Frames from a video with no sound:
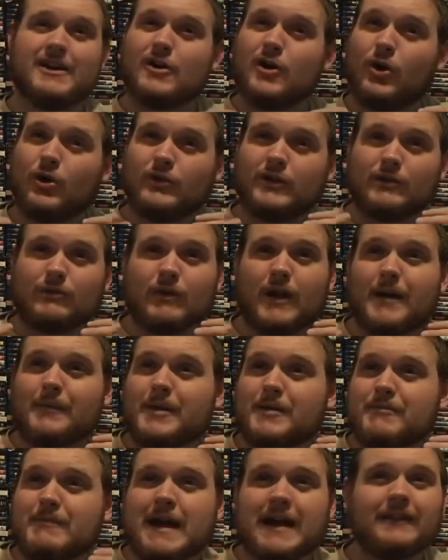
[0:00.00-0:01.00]
Only Rami
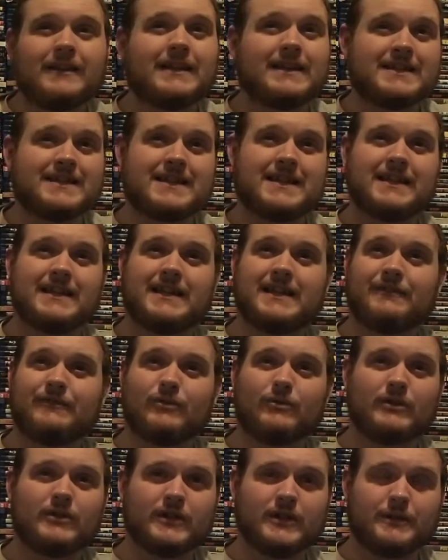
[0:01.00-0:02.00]
Malek is going to give a
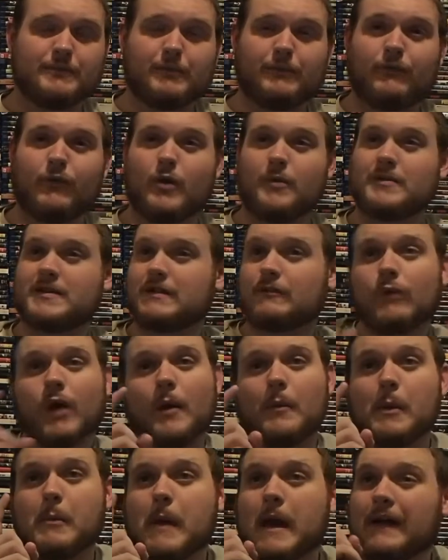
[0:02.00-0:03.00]
really good performance. And
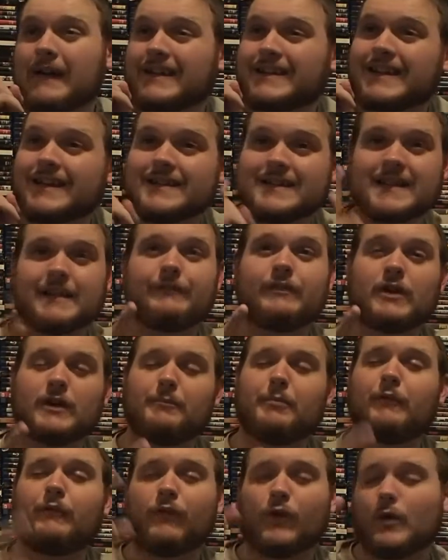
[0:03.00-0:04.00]
Rami Malek does give a good
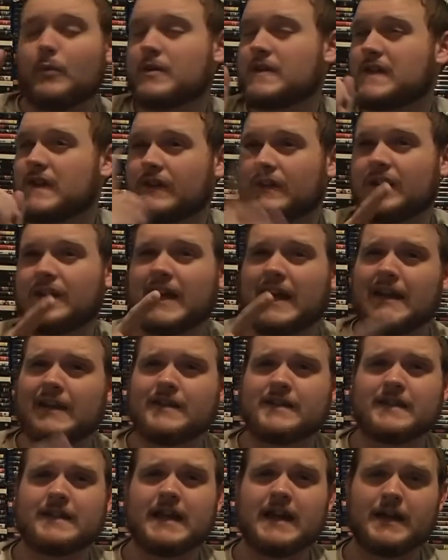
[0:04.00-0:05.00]
performance. I'll get
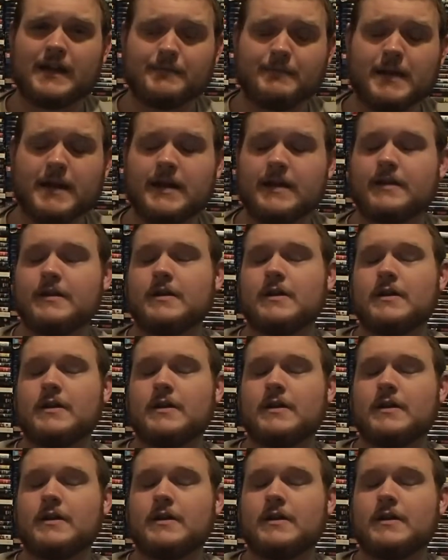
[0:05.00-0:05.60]
into that in a minute.